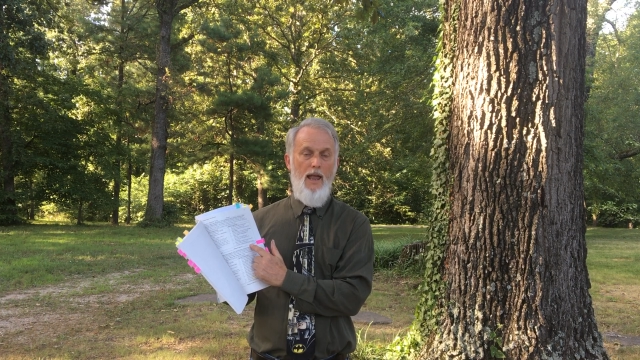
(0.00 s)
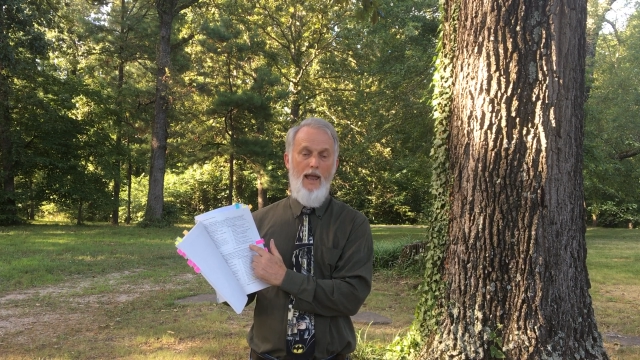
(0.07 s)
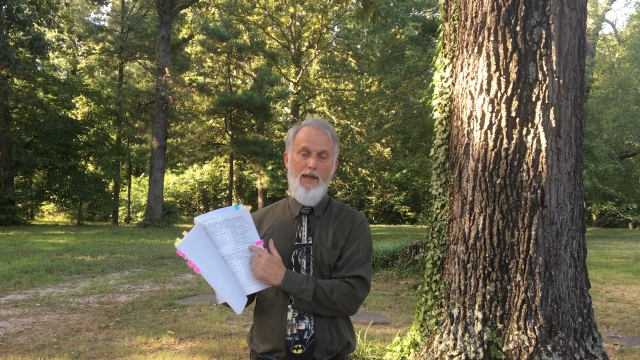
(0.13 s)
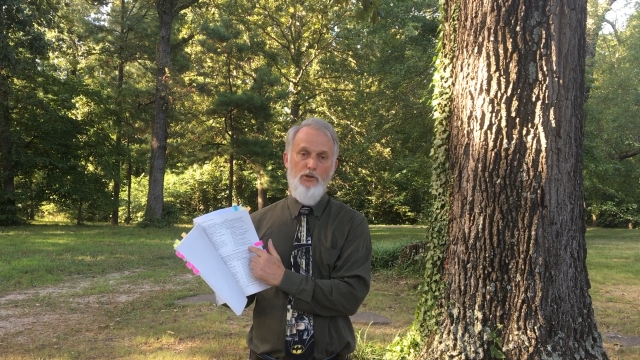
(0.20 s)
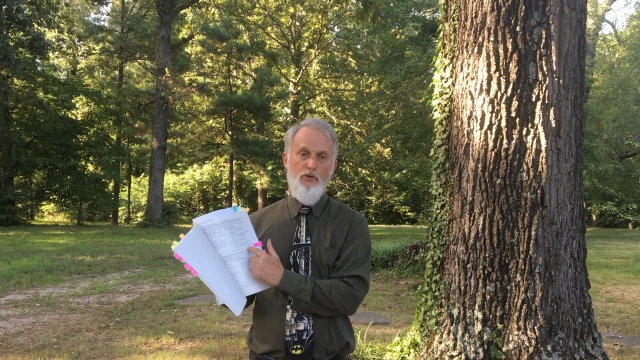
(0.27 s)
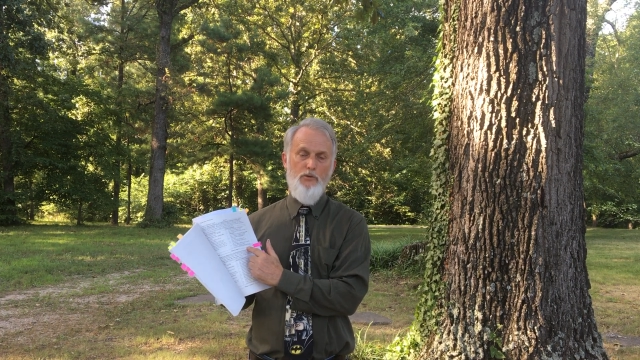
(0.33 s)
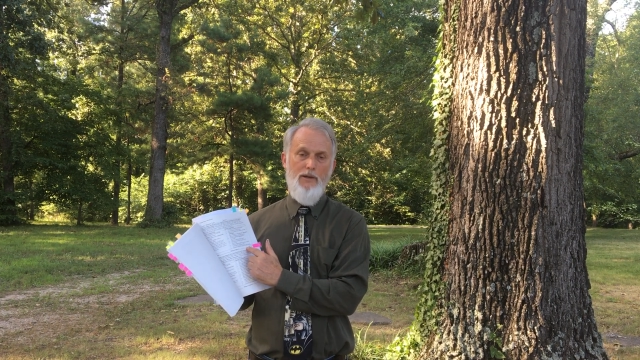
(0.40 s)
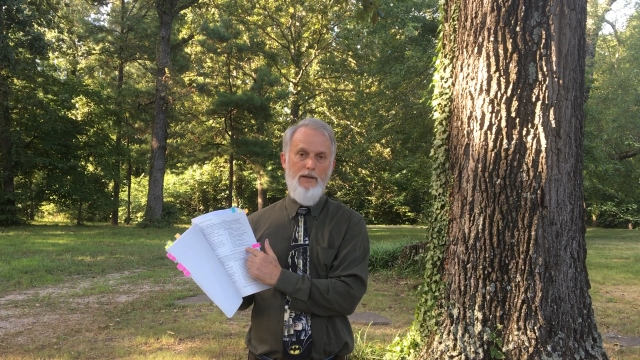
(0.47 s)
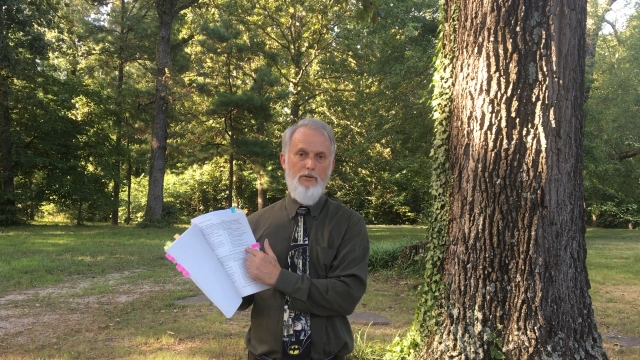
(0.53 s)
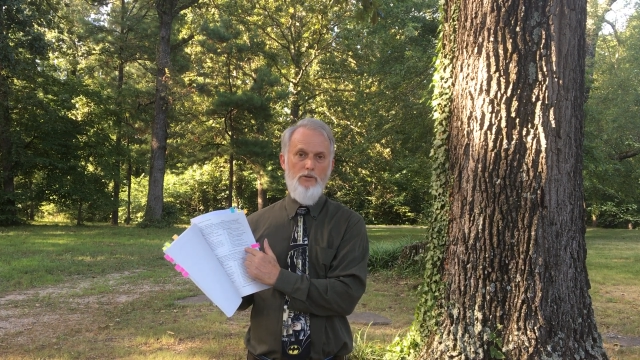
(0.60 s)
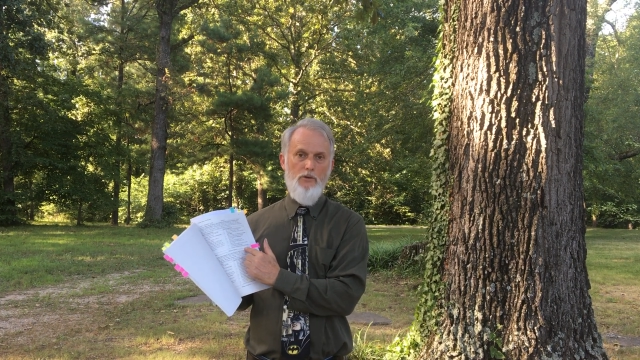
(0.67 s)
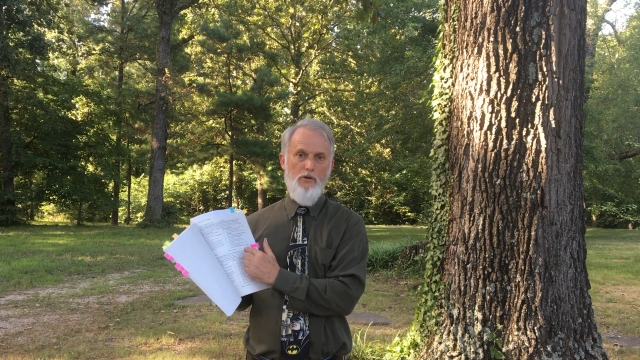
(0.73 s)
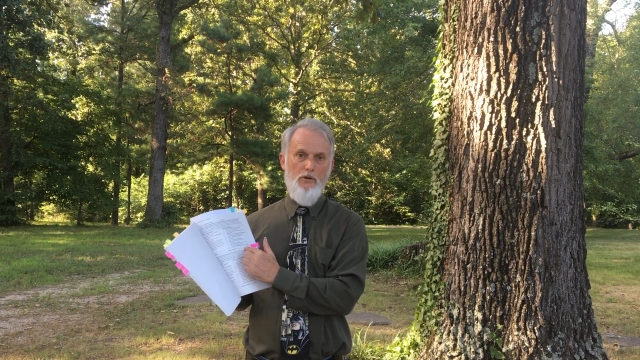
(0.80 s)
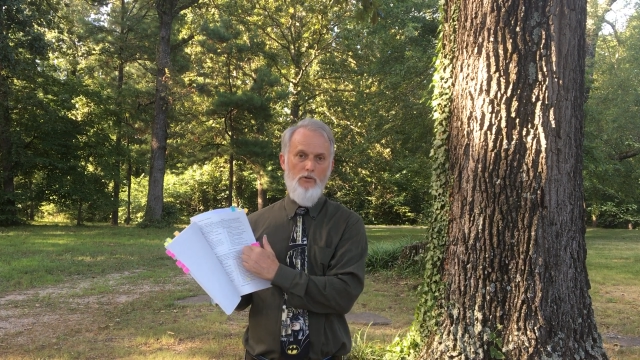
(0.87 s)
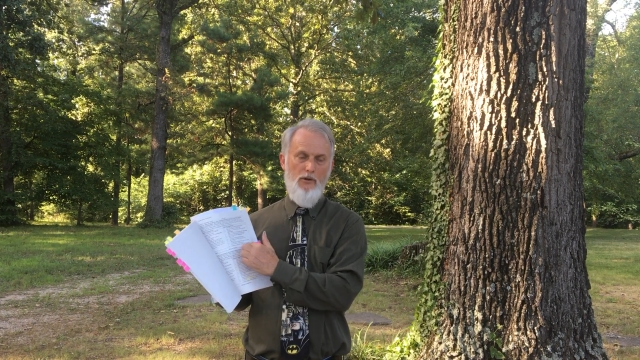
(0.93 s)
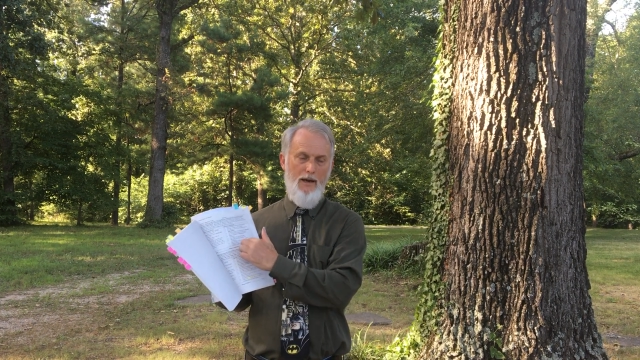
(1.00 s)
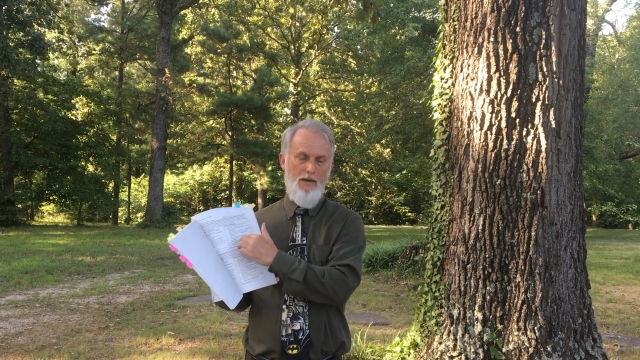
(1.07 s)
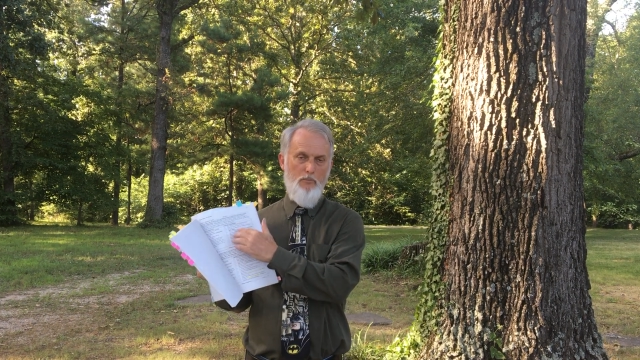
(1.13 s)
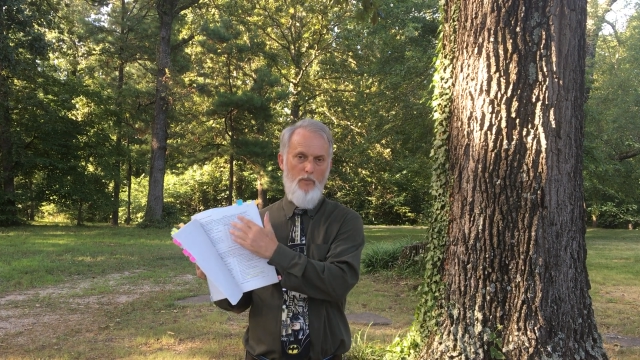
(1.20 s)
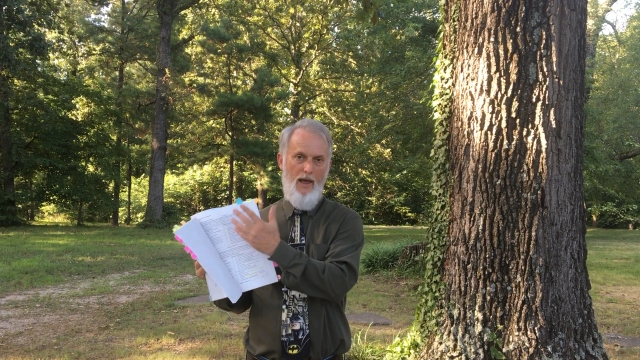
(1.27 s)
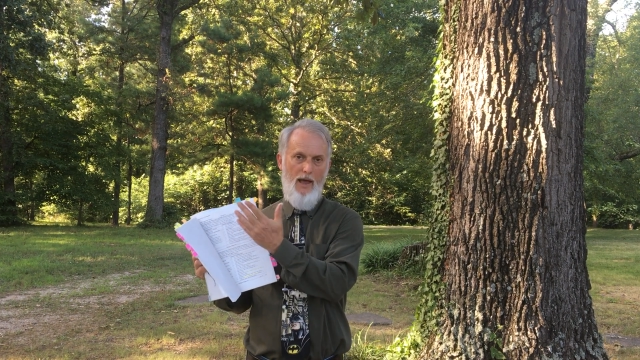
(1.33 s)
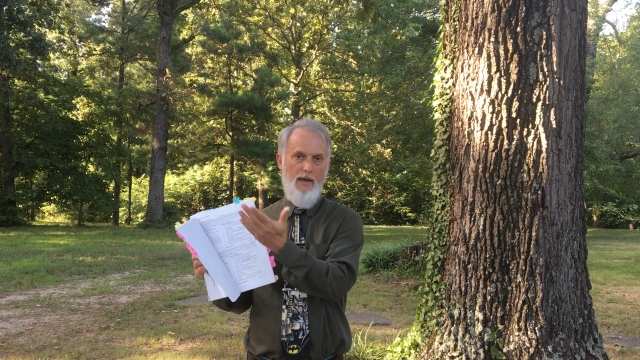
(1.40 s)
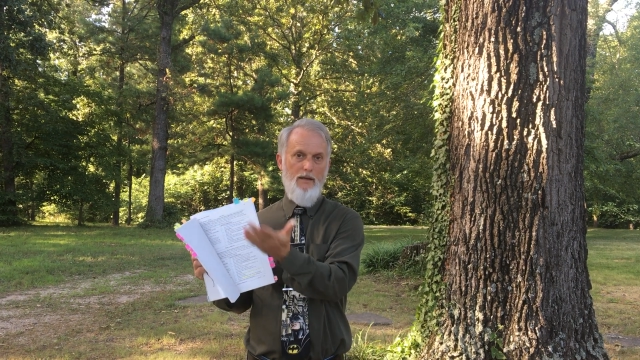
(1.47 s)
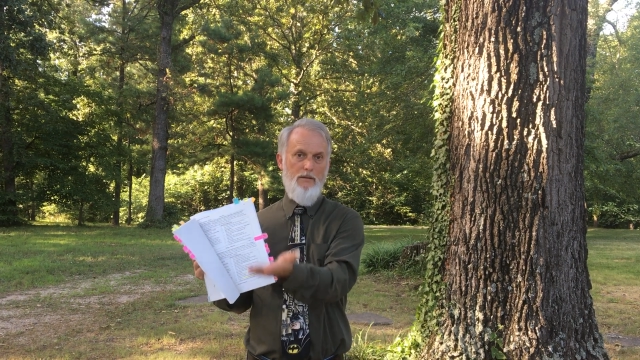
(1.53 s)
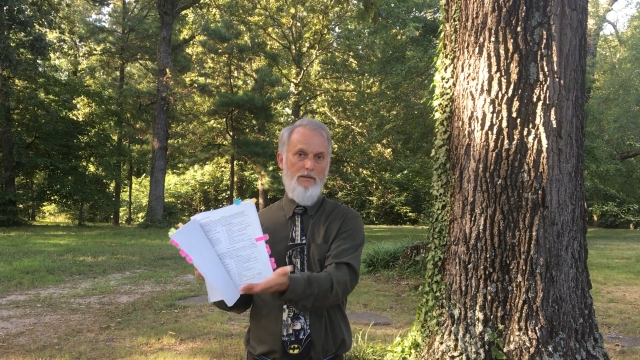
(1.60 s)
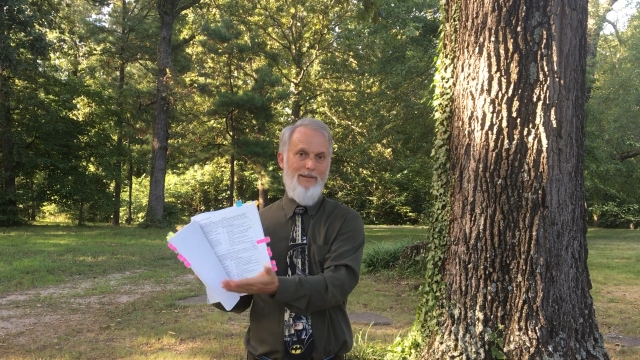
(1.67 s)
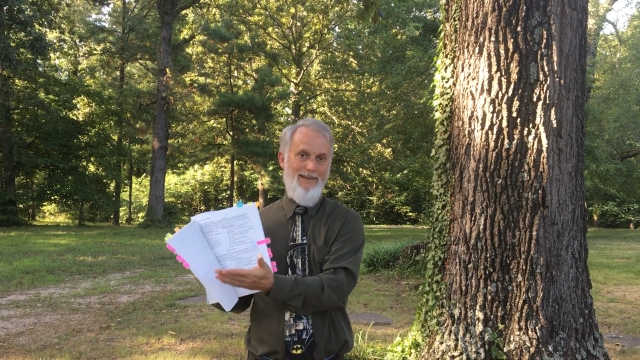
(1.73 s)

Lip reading: and you'll get your grade back